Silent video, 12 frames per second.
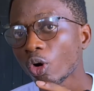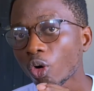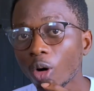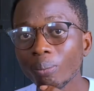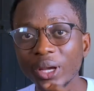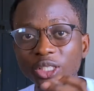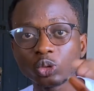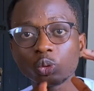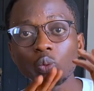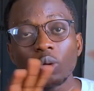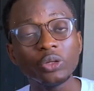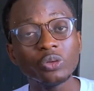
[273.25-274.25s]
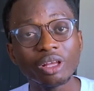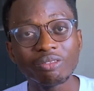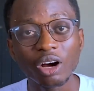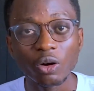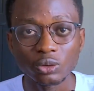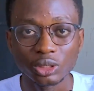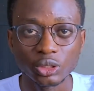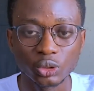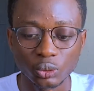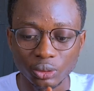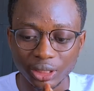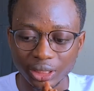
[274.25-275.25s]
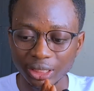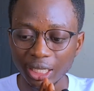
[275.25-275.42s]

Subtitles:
compared to when you never understood it.